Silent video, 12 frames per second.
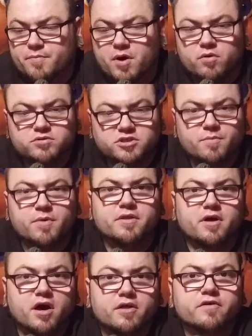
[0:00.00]
bones. Some of the
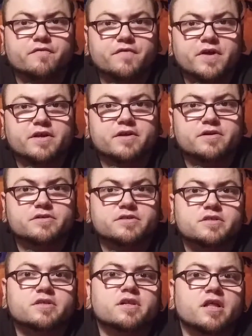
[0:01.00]
other figures
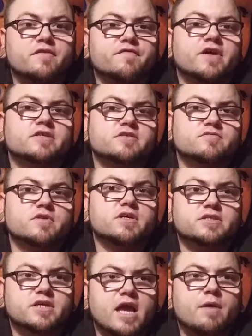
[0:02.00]
the Leatherfaces
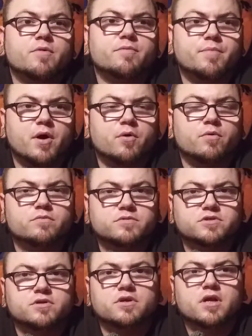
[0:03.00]
released came with
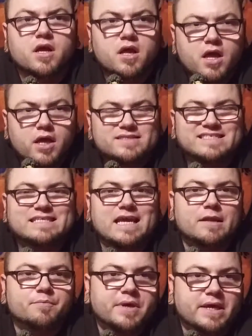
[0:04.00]
bones or
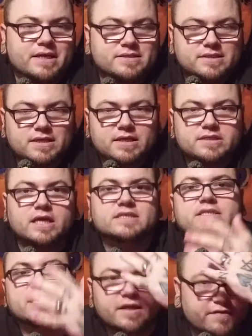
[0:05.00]
skin pieces, a
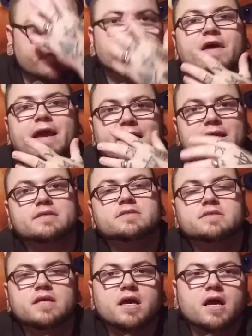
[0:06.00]
skint
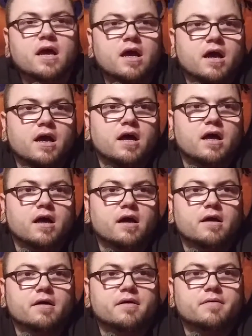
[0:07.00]
face,
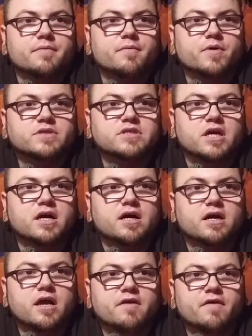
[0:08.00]
which
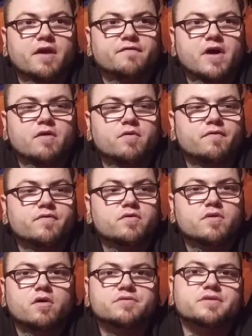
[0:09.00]
if I review
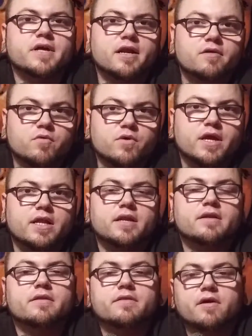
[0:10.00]
those later, we'll get
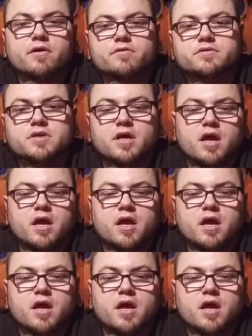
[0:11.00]
into those.